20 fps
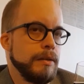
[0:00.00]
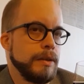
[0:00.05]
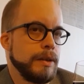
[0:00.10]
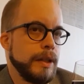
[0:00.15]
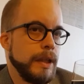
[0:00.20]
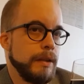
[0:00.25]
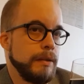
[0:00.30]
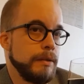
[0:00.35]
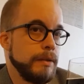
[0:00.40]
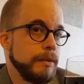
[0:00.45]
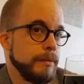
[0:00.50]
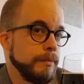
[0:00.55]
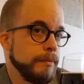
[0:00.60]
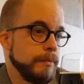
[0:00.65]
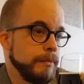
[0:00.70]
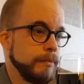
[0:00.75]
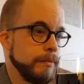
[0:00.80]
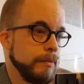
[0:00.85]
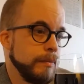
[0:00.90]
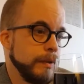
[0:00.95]
stouts.
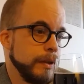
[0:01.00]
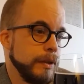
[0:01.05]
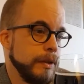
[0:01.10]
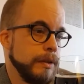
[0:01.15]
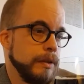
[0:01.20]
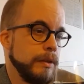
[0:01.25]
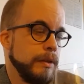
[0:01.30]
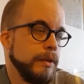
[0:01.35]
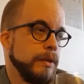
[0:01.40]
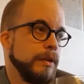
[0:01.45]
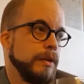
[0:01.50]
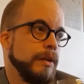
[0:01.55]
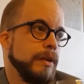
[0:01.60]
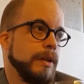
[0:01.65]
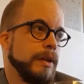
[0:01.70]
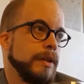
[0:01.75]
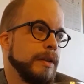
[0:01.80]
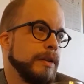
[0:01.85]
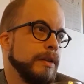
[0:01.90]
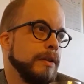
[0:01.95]

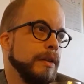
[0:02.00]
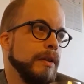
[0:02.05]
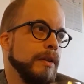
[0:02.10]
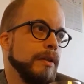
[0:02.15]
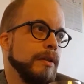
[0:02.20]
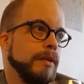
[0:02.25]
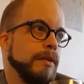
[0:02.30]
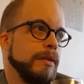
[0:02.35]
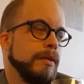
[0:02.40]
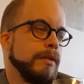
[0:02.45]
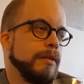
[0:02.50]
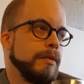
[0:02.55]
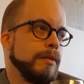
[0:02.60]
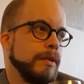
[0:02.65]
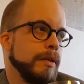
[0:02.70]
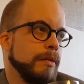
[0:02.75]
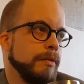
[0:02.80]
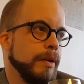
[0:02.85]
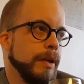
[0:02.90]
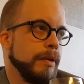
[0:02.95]
It's a
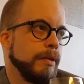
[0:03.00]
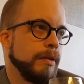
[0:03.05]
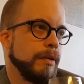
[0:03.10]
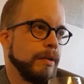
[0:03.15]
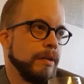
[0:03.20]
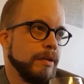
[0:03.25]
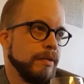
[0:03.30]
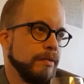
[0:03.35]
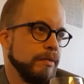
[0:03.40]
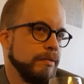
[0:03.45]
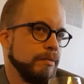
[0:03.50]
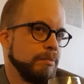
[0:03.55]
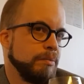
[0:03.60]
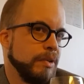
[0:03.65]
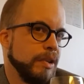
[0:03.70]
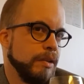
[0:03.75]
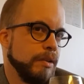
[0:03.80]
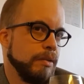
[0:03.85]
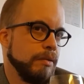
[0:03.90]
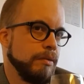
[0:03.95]
degree or two
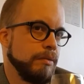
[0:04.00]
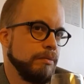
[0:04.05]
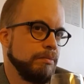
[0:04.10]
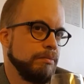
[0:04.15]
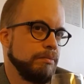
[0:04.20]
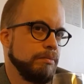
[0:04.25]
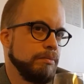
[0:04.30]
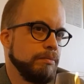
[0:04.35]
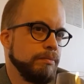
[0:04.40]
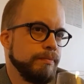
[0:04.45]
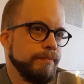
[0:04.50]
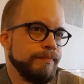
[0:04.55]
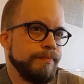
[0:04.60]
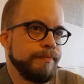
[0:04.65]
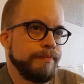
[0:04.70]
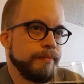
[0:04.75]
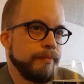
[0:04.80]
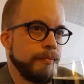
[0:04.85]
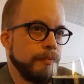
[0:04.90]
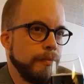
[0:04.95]
below
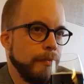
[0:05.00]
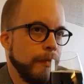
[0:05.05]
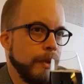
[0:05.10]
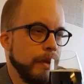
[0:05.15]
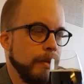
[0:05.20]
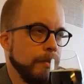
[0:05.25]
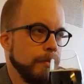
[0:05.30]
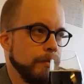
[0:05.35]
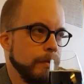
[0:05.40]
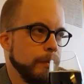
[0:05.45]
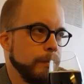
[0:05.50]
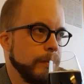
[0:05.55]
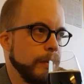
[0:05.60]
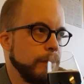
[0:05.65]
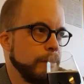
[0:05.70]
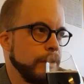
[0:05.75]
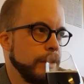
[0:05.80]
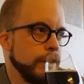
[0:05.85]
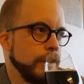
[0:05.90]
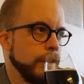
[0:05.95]
room
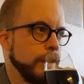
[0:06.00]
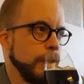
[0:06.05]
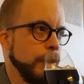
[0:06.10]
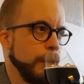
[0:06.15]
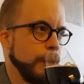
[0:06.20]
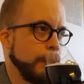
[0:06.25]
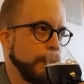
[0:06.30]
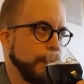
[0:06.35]
temperature,